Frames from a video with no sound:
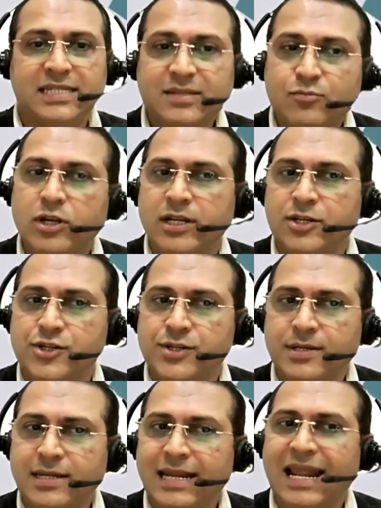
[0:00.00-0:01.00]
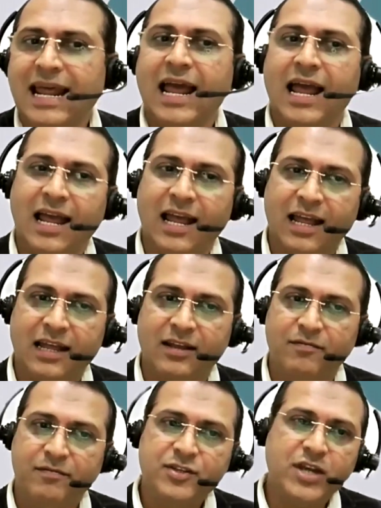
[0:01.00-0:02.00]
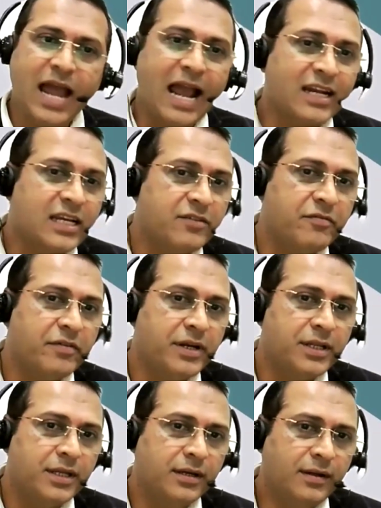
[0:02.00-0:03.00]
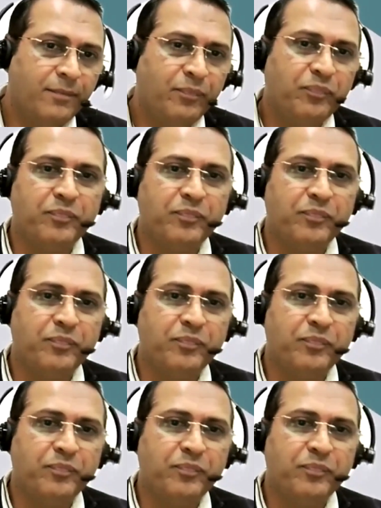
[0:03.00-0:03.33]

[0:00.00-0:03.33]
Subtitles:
stimulation which activate the